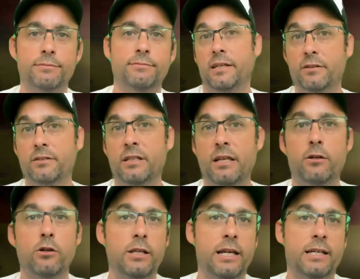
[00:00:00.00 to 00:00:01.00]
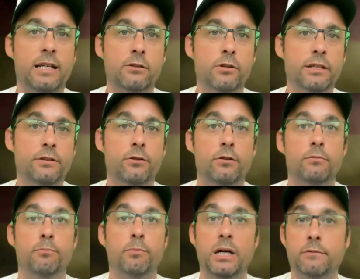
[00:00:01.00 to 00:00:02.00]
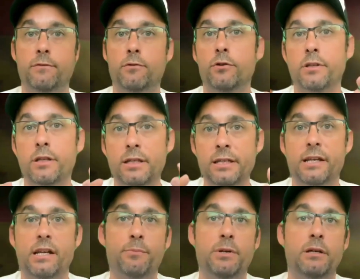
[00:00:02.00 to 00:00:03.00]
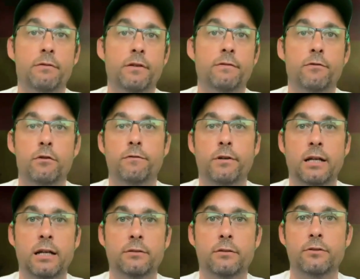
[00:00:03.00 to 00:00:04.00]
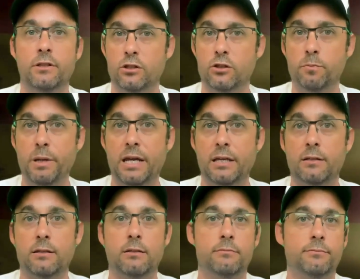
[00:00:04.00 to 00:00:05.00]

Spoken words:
Here's another online calculator, but for the IRPF for freelancers in Spain.